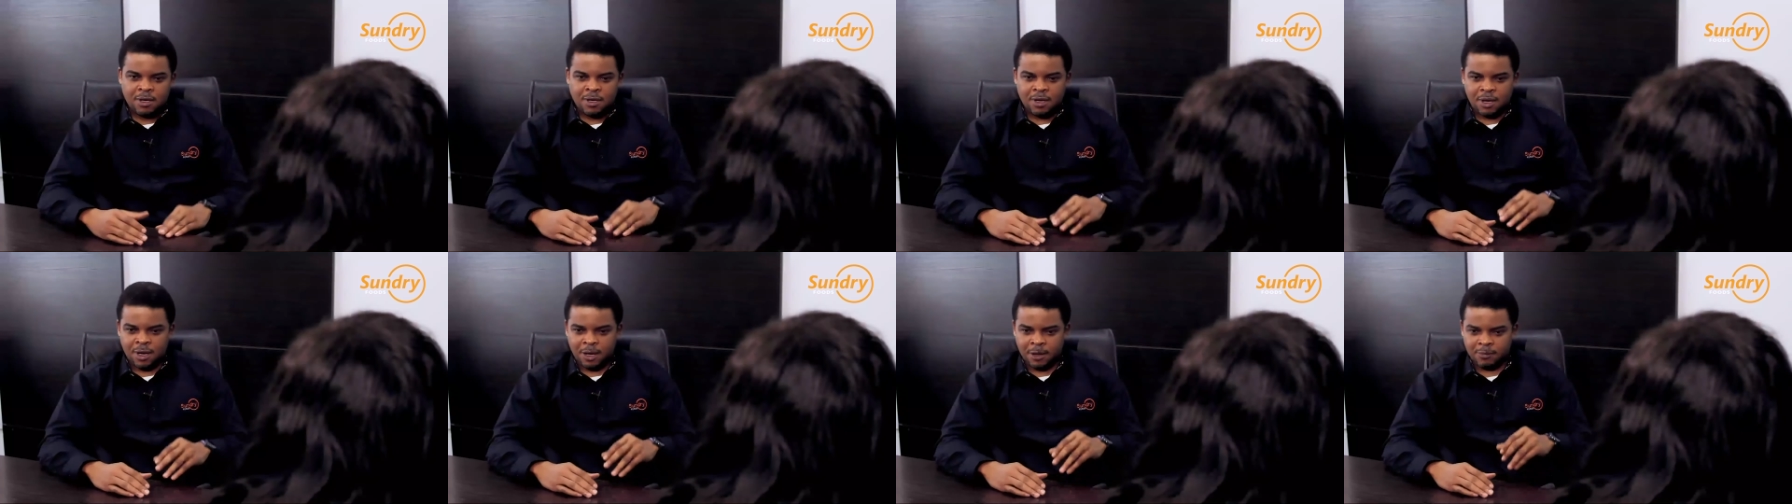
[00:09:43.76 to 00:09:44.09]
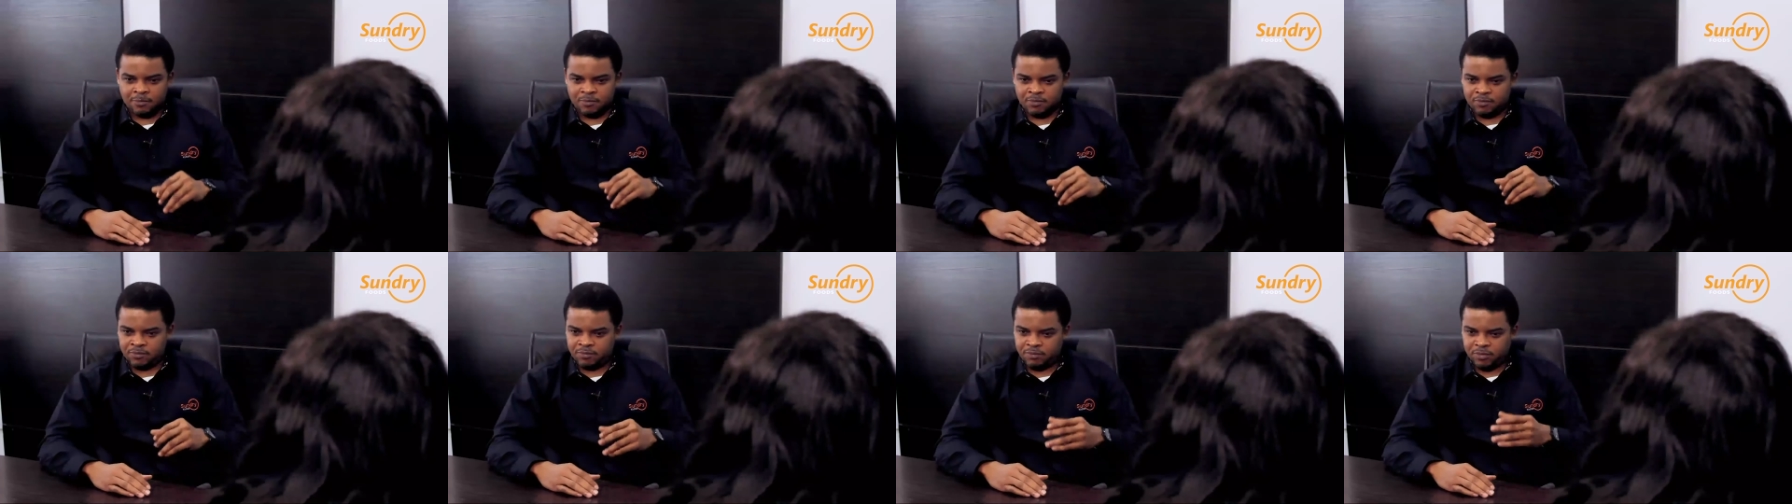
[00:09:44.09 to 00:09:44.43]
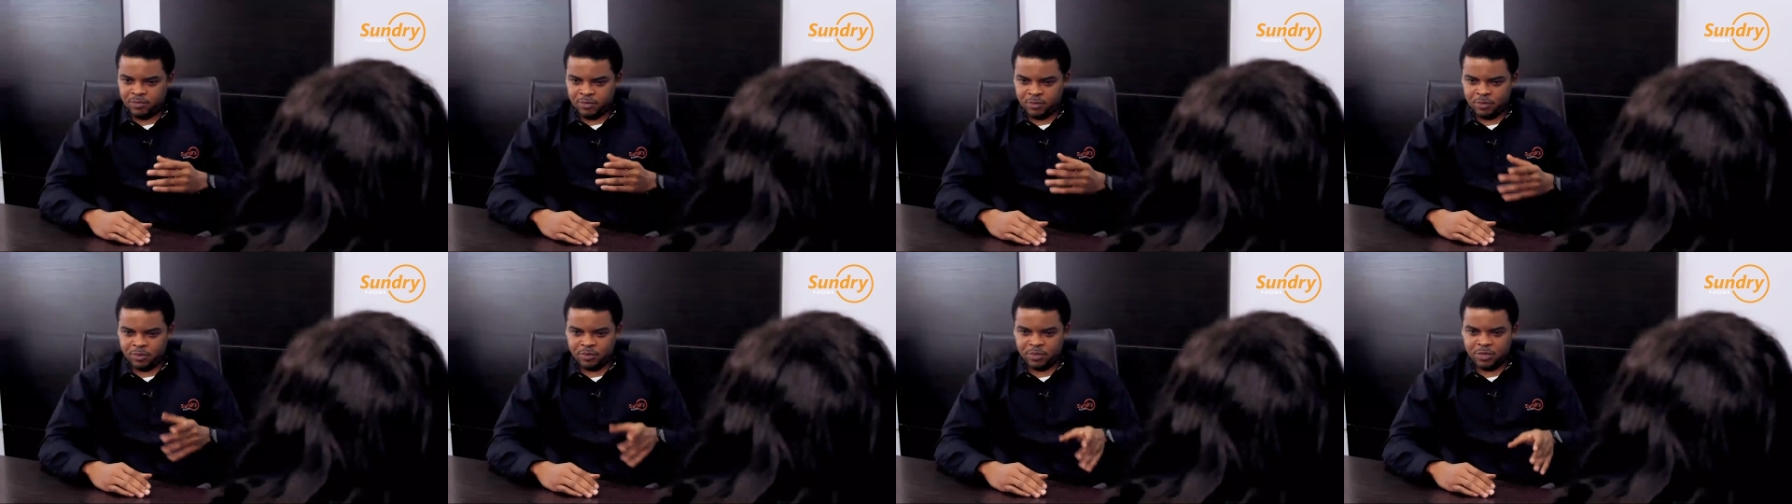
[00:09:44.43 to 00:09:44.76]
Um,
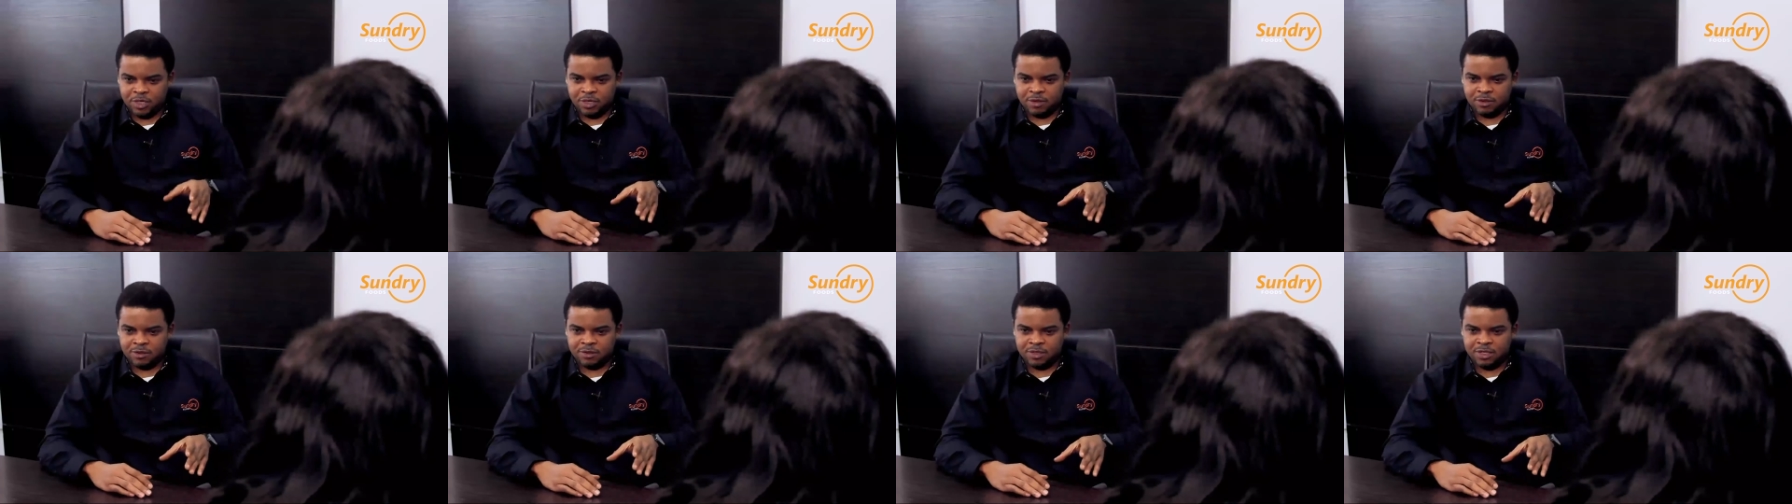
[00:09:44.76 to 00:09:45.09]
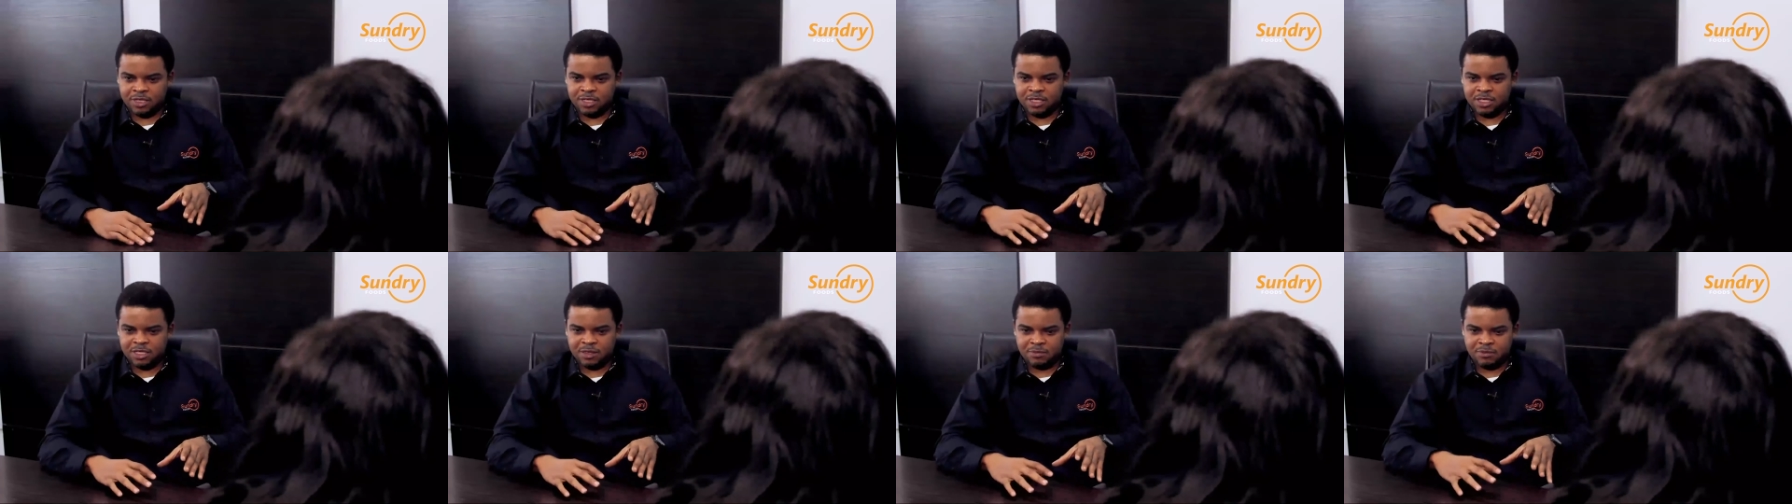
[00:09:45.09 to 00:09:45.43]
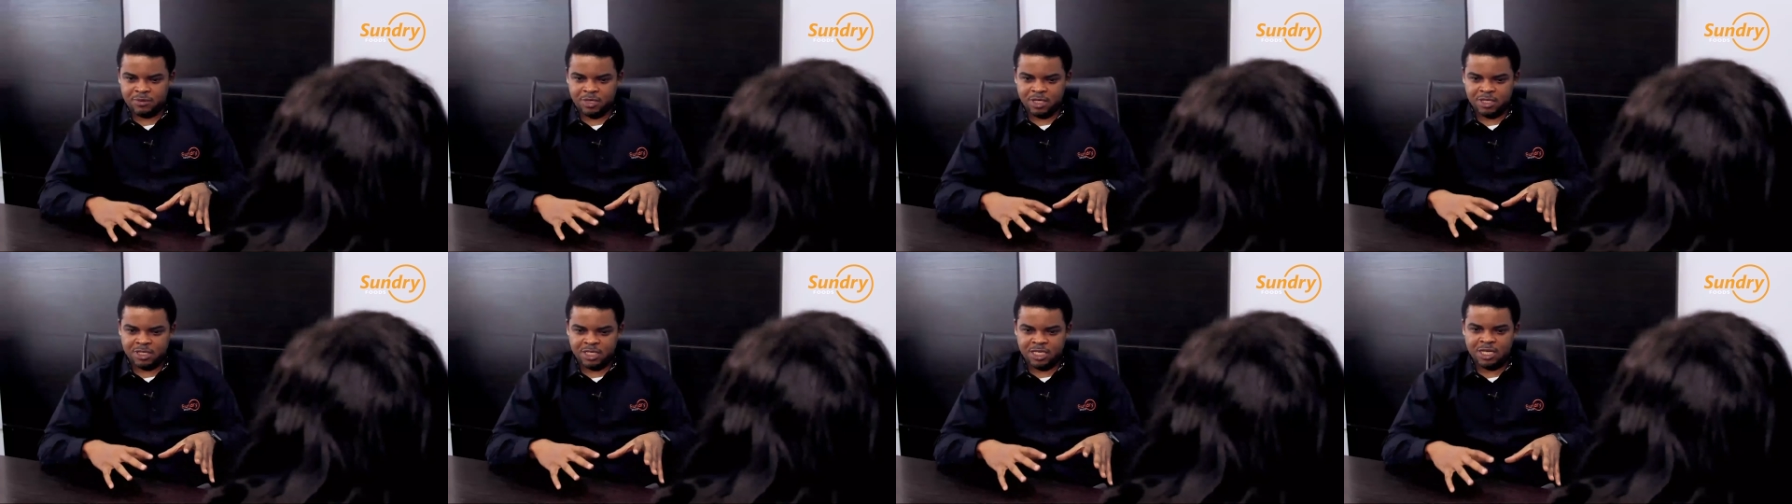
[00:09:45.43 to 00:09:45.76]
the, this,
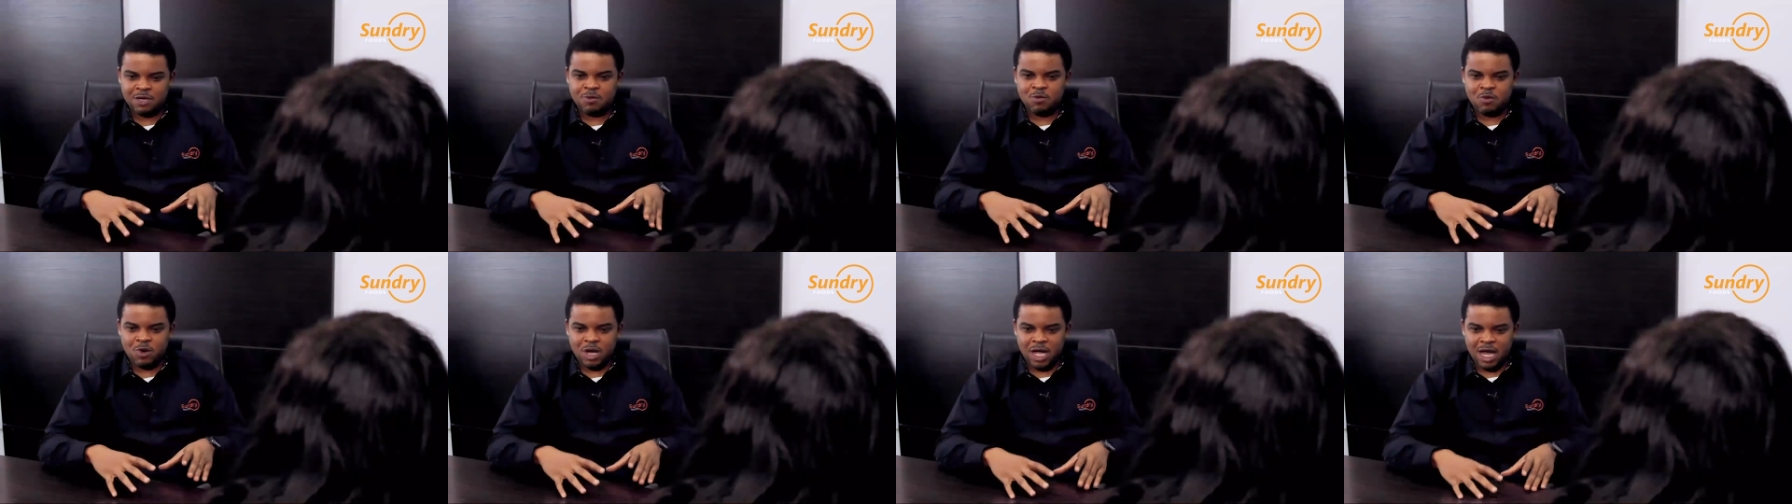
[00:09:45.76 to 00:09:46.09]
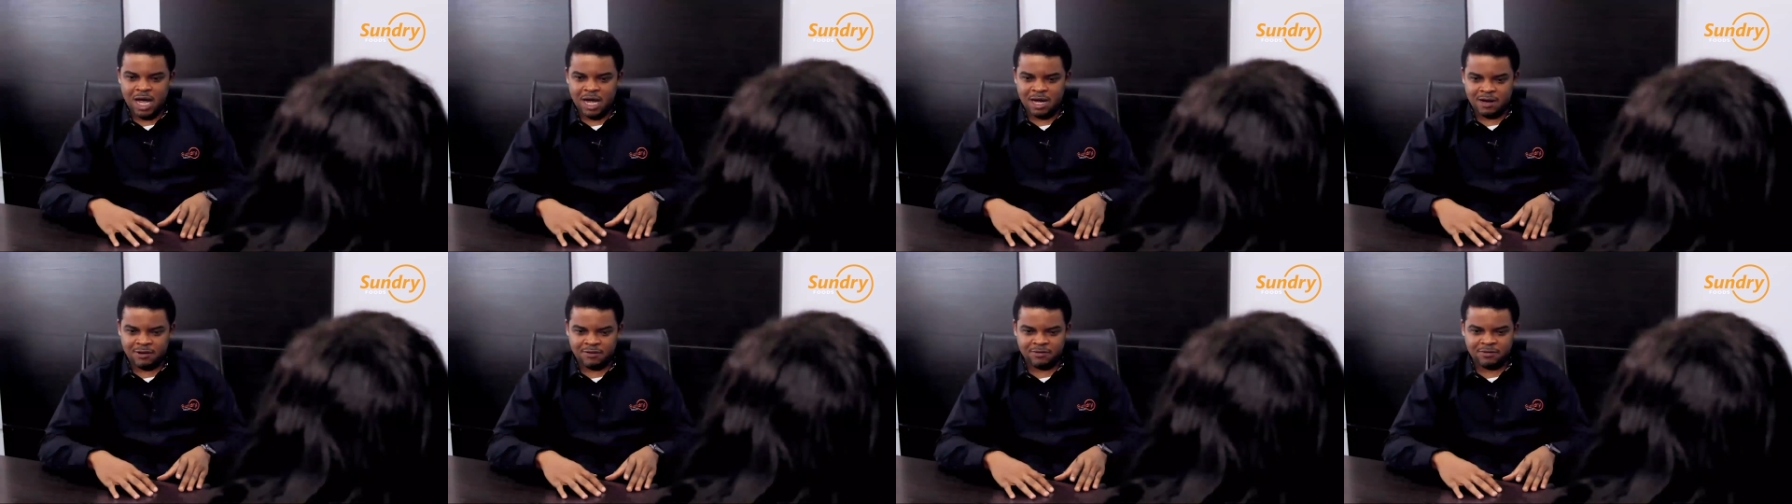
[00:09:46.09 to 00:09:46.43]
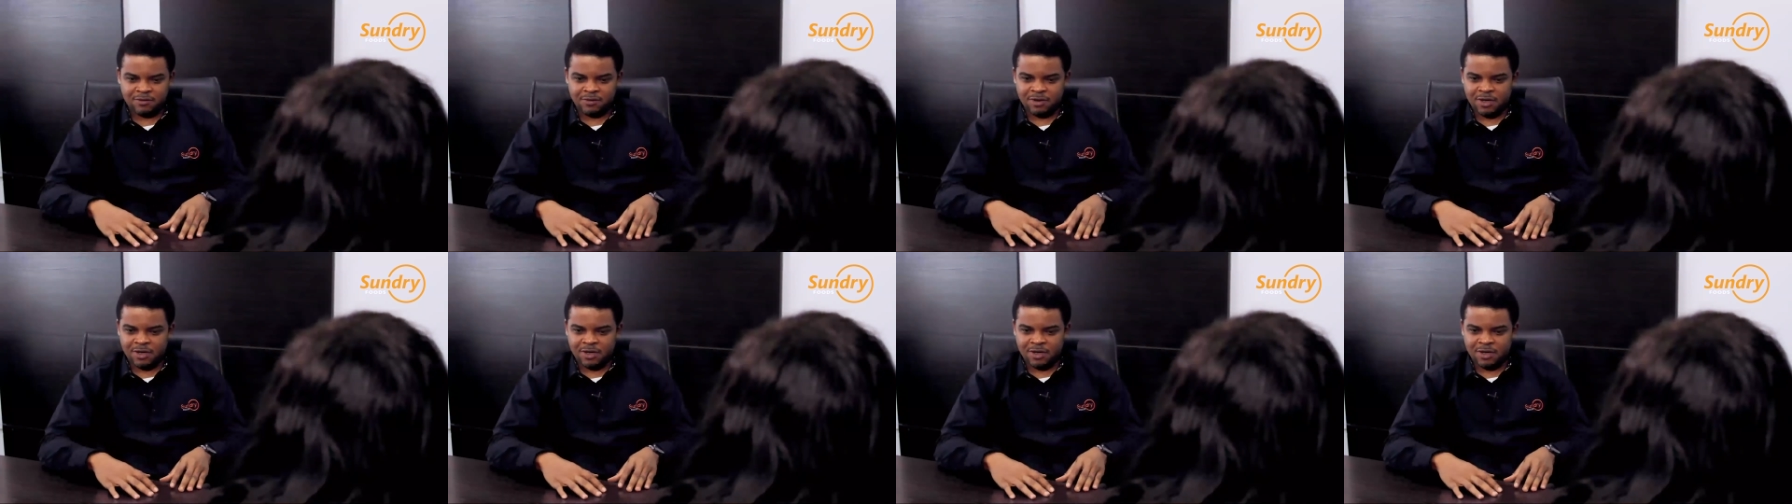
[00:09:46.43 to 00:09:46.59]
the team we have,